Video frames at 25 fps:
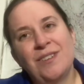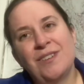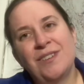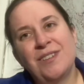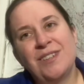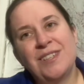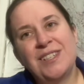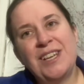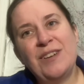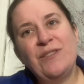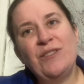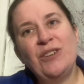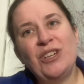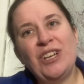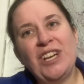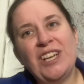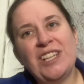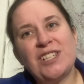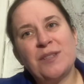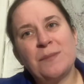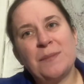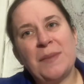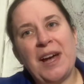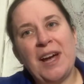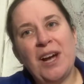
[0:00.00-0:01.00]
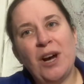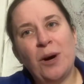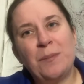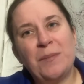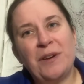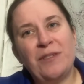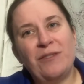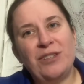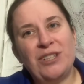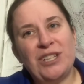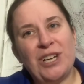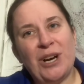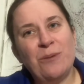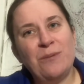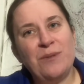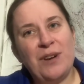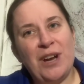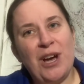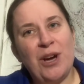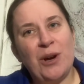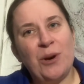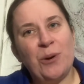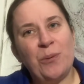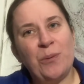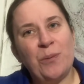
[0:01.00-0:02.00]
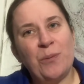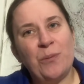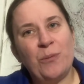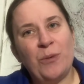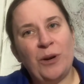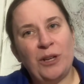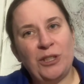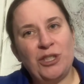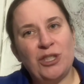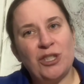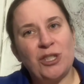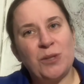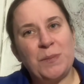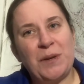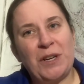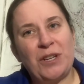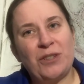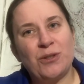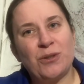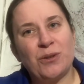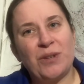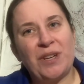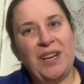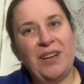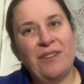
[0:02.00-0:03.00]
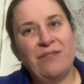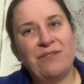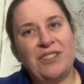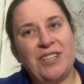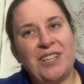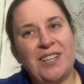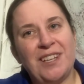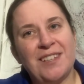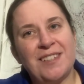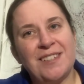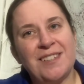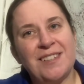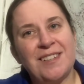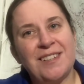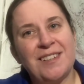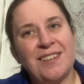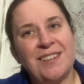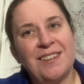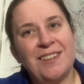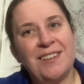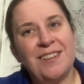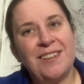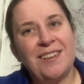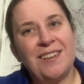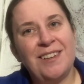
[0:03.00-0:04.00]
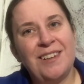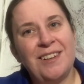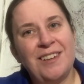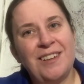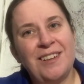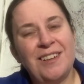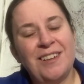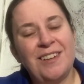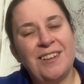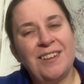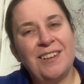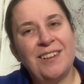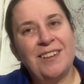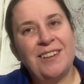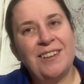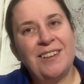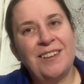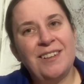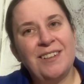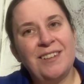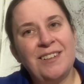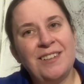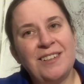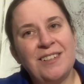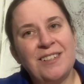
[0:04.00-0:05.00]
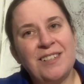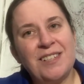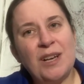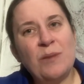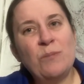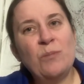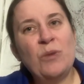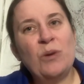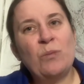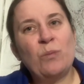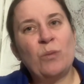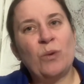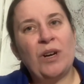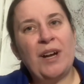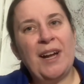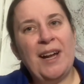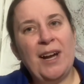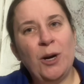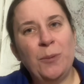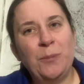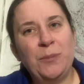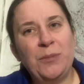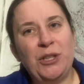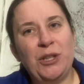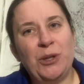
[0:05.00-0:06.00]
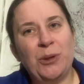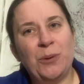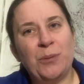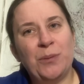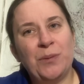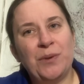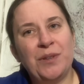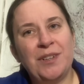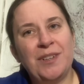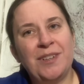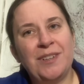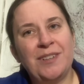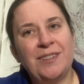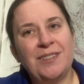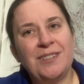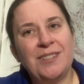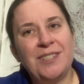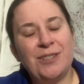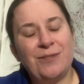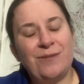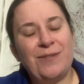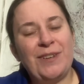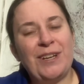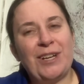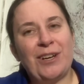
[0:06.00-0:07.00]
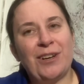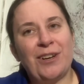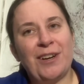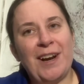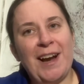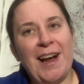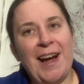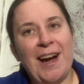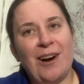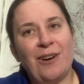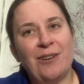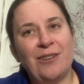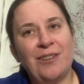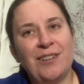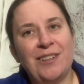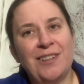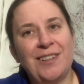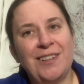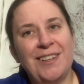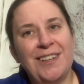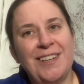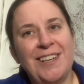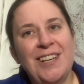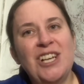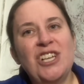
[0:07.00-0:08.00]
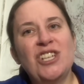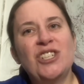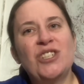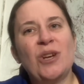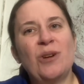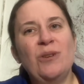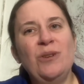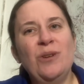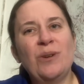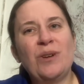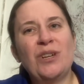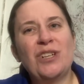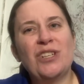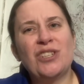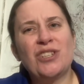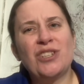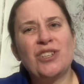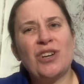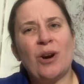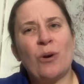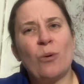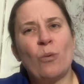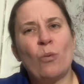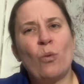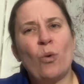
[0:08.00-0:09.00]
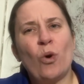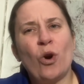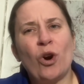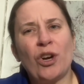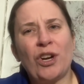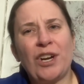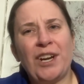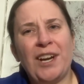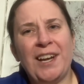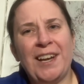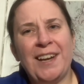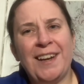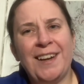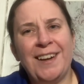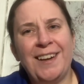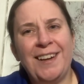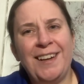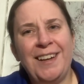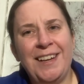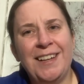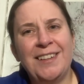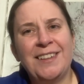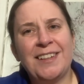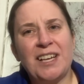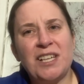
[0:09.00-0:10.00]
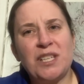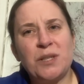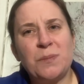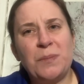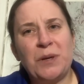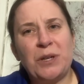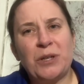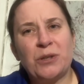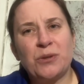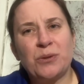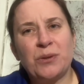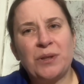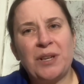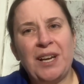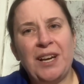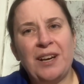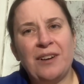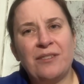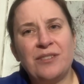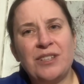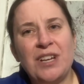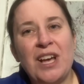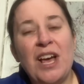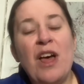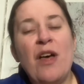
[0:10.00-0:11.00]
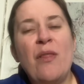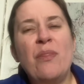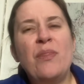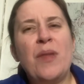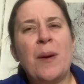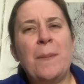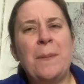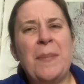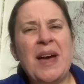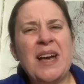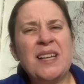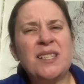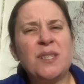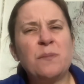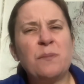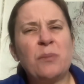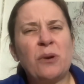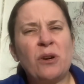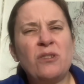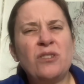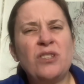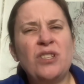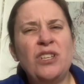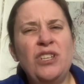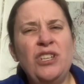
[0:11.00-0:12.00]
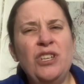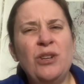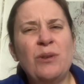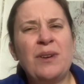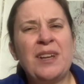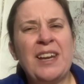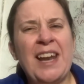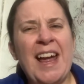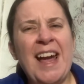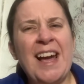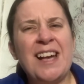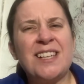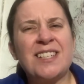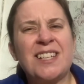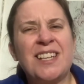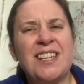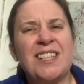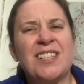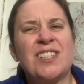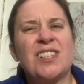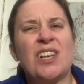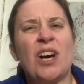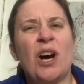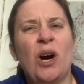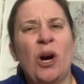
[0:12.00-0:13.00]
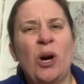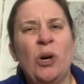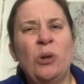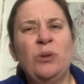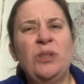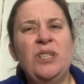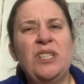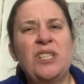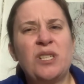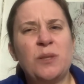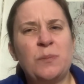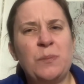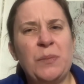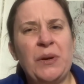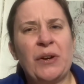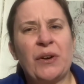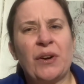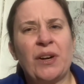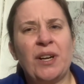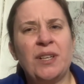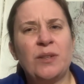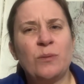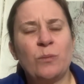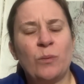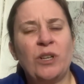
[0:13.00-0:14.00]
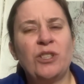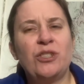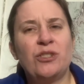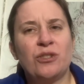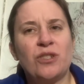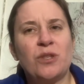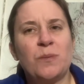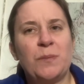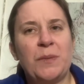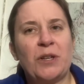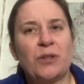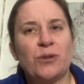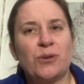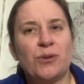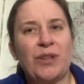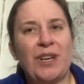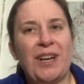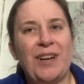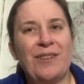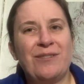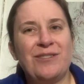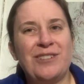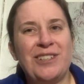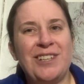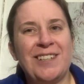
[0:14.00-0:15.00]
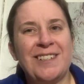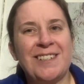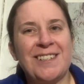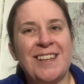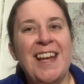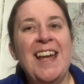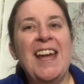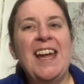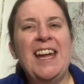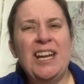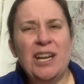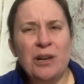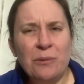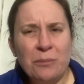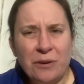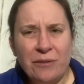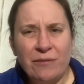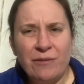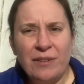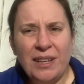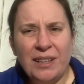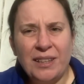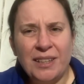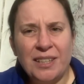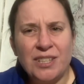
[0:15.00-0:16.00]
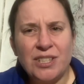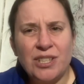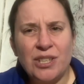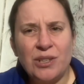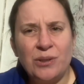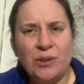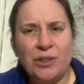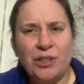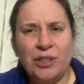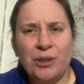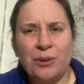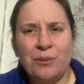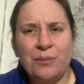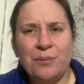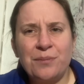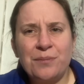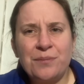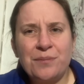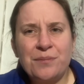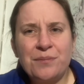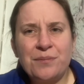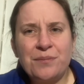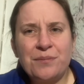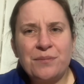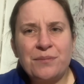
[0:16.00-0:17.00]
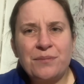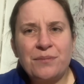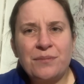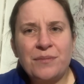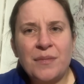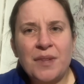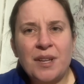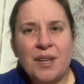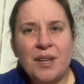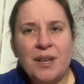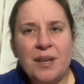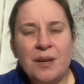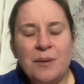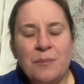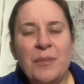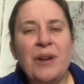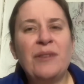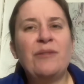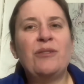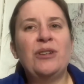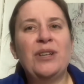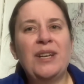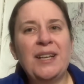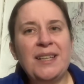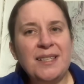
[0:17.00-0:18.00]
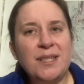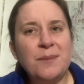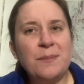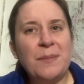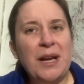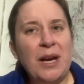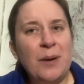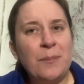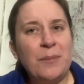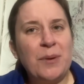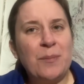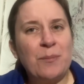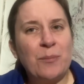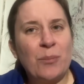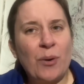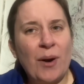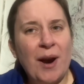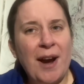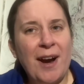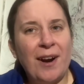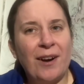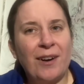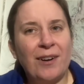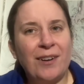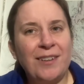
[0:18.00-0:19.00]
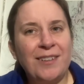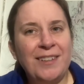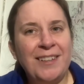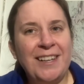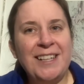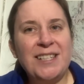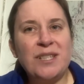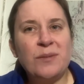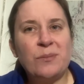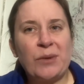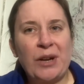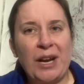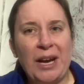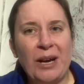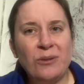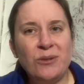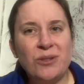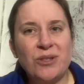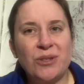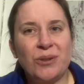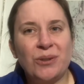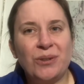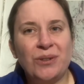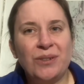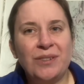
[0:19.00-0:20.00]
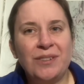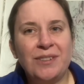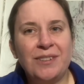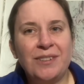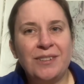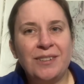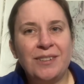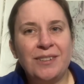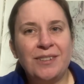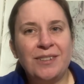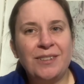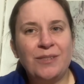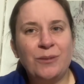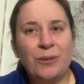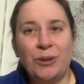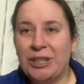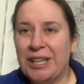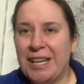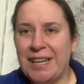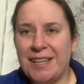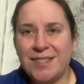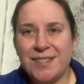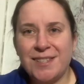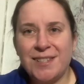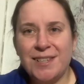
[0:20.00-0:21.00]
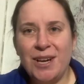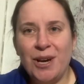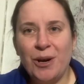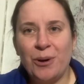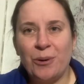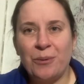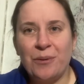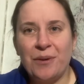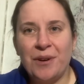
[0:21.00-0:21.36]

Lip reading: See if you can get some help if you don't know what your spiritual gift is. Someone will help you to figure it out. So you can start working in that spiritual gift. The best person you can ask is the Holy Spirit, what your spiritual gift is. He'll reveal it to you. But if you need some help in prayer, need some counsel, well, let us know.